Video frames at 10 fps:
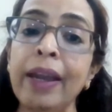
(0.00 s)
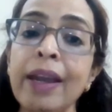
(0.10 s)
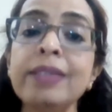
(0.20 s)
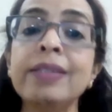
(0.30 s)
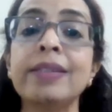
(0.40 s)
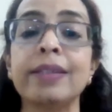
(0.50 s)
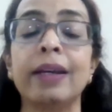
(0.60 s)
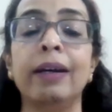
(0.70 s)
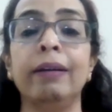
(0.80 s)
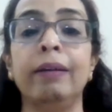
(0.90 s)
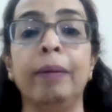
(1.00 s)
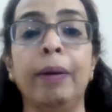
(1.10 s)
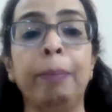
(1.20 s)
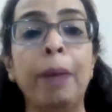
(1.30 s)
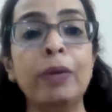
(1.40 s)
is
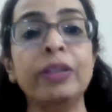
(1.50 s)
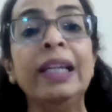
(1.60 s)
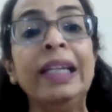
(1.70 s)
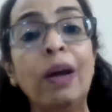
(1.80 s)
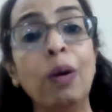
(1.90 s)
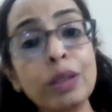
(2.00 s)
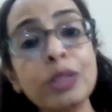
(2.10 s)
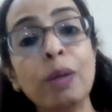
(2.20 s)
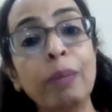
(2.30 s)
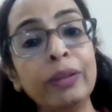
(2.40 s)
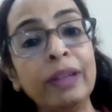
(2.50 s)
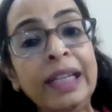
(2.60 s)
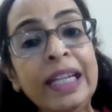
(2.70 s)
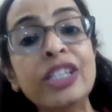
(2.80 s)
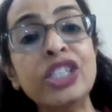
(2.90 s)
about the
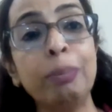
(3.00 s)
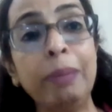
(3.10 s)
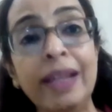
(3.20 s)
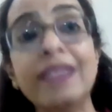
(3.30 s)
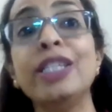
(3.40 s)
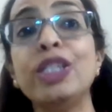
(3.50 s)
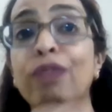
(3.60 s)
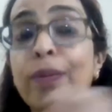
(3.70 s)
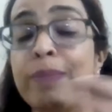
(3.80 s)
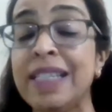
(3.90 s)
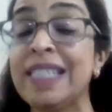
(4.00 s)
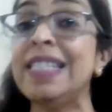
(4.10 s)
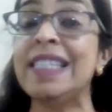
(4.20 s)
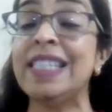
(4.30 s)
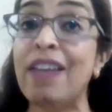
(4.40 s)
leadership lessons from
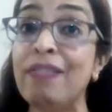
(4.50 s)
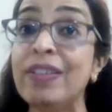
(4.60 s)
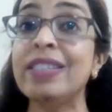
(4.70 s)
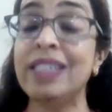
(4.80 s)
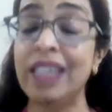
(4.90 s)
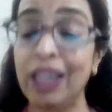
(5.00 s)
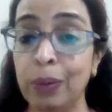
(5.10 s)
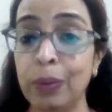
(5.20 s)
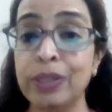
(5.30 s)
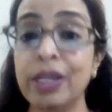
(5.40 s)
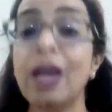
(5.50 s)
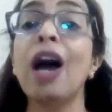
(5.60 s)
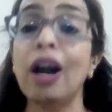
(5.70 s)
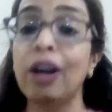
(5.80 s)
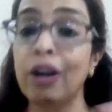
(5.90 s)
67 CEOs
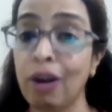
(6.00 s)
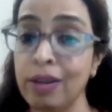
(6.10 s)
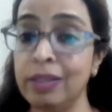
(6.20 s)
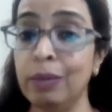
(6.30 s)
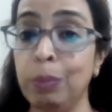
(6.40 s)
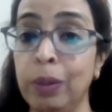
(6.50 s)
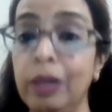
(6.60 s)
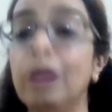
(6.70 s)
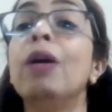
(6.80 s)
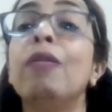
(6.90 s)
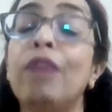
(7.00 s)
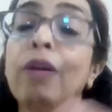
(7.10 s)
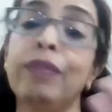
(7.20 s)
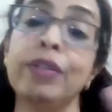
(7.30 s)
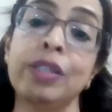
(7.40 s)
across the world
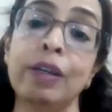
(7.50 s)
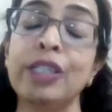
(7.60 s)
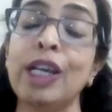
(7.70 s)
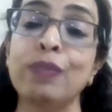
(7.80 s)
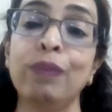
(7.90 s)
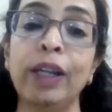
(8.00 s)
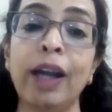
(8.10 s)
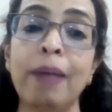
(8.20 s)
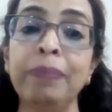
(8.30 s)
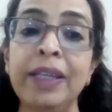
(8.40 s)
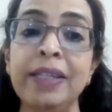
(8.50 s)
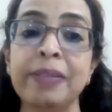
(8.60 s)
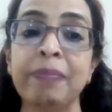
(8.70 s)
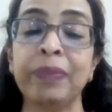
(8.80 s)
for successful companies.